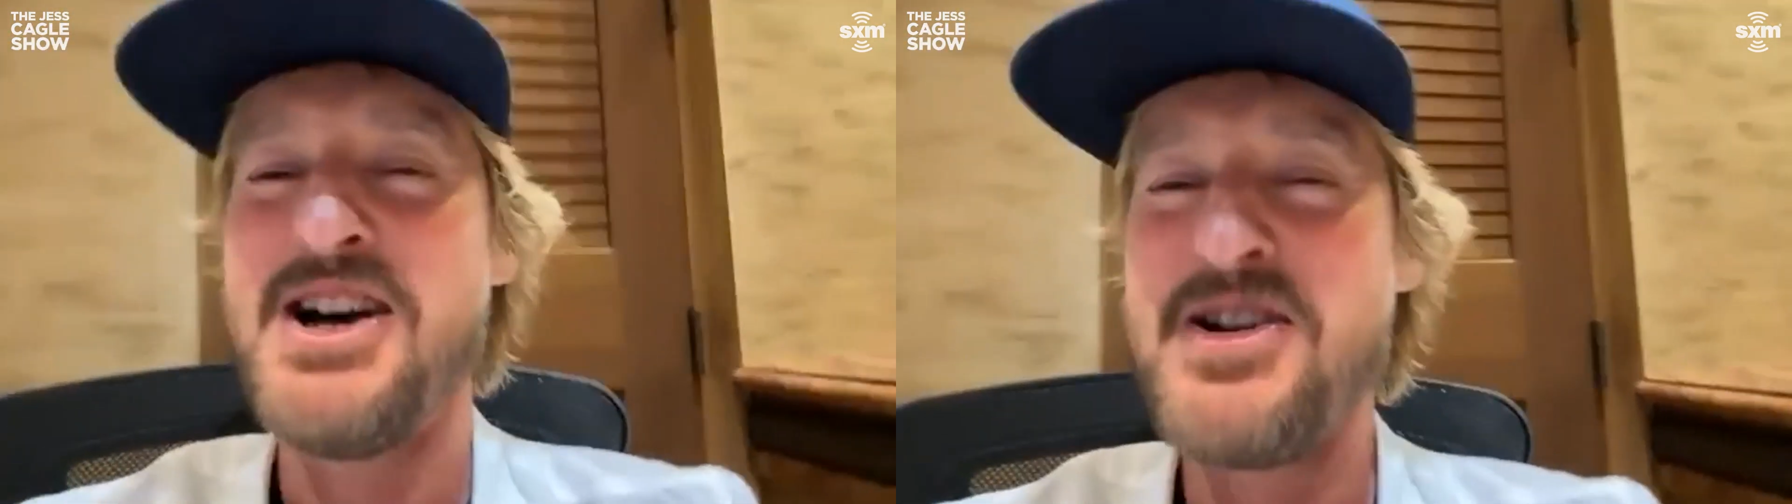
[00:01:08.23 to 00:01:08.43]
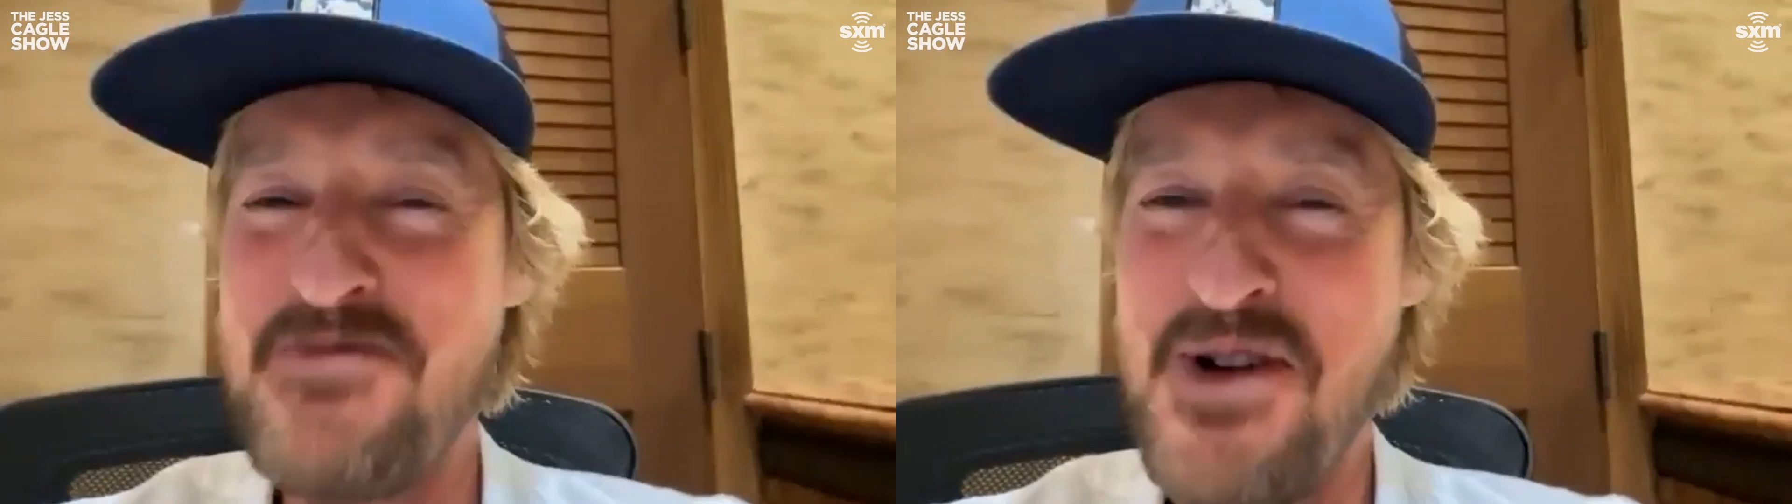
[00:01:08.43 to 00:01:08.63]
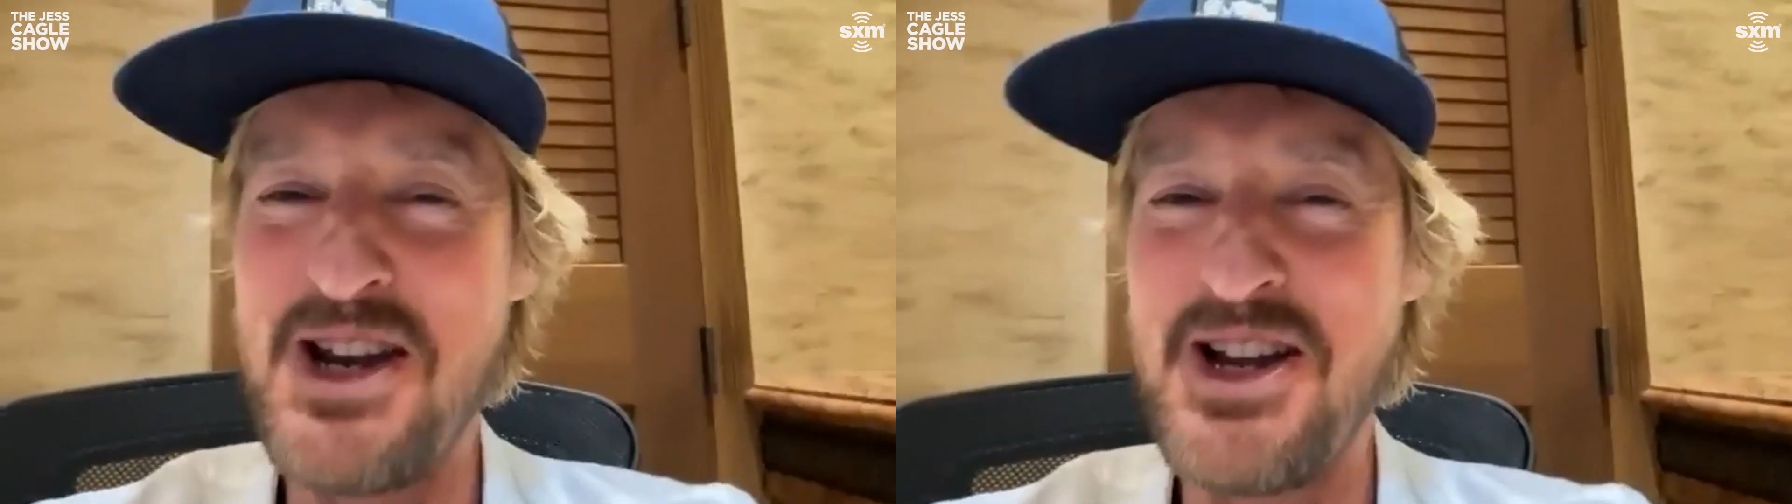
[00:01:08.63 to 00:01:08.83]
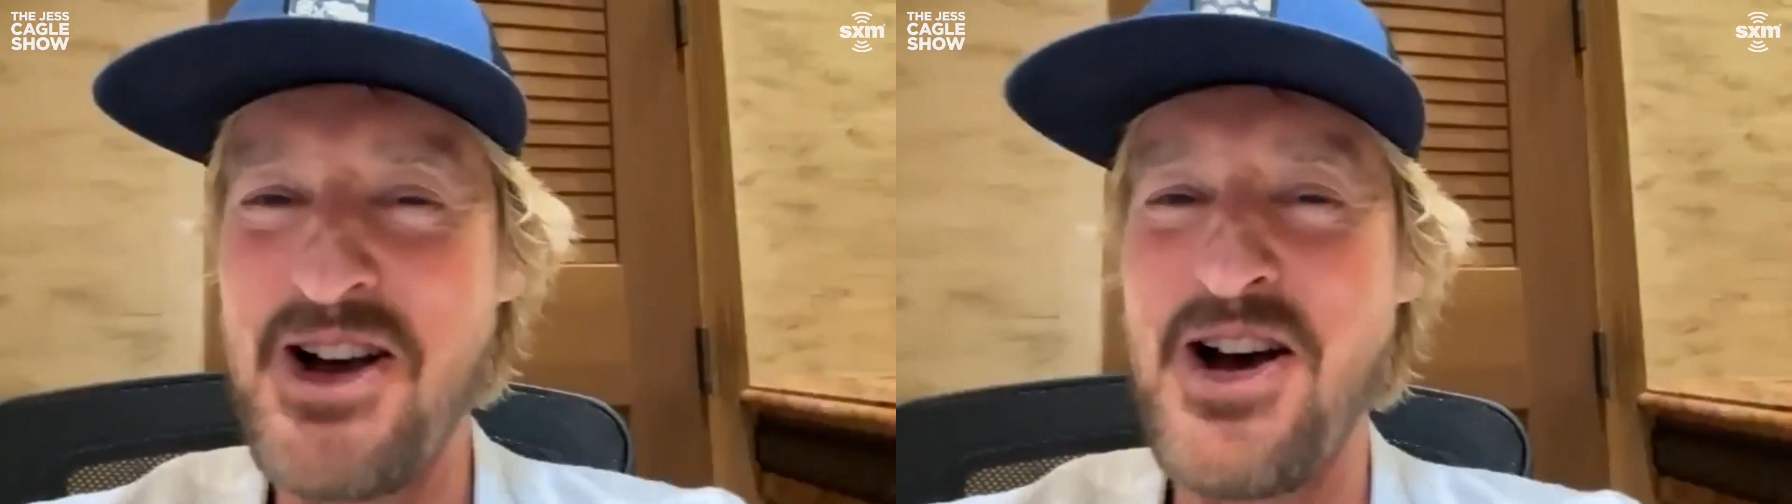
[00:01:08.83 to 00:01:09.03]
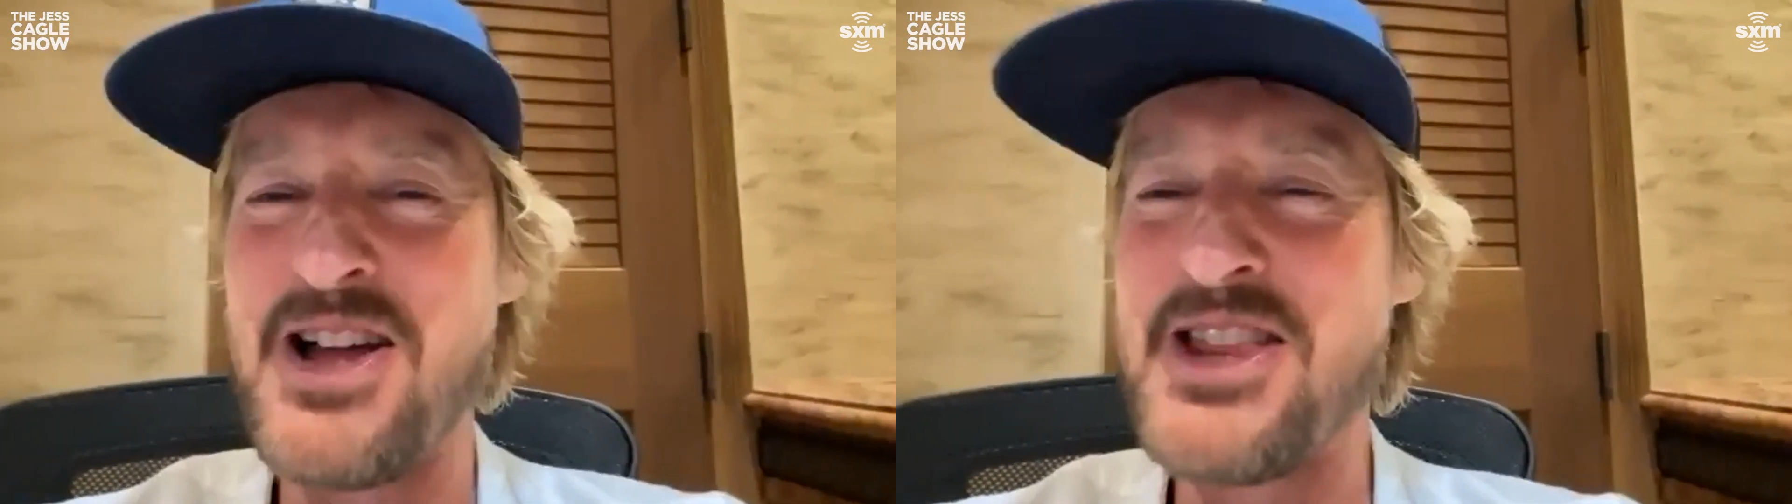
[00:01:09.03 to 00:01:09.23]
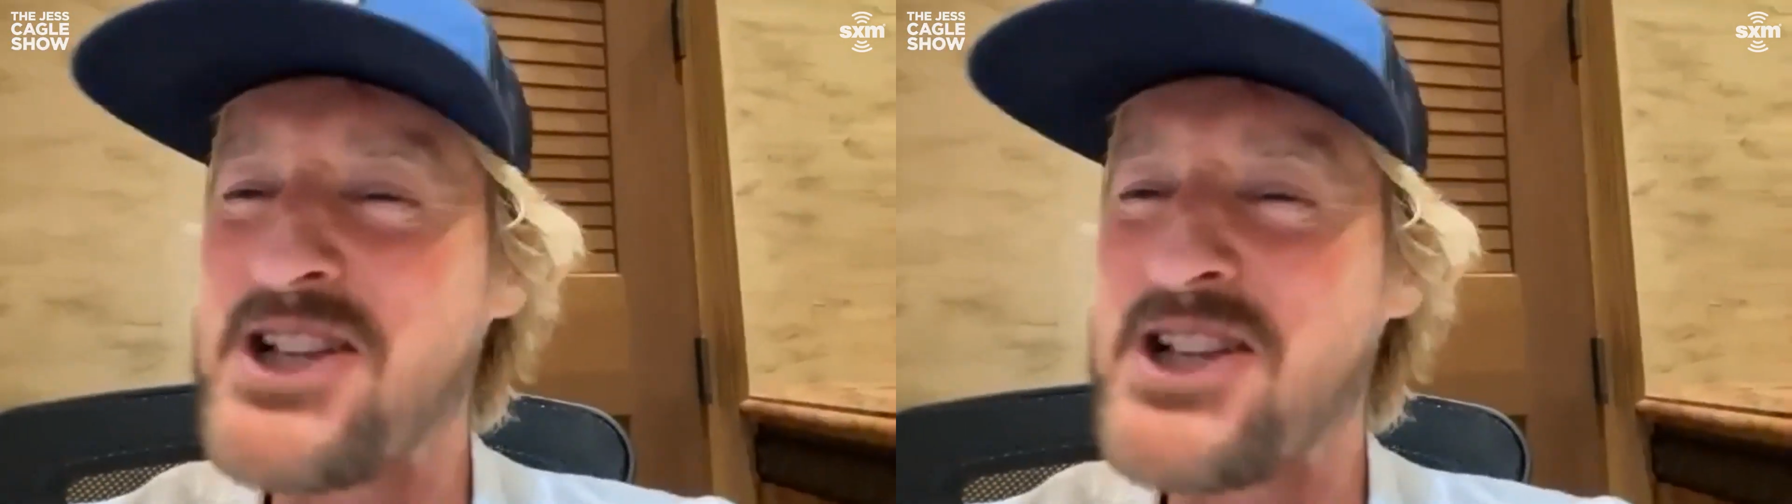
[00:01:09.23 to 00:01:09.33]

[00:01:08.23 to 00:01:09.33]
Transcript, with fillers: Oh, wow. wow.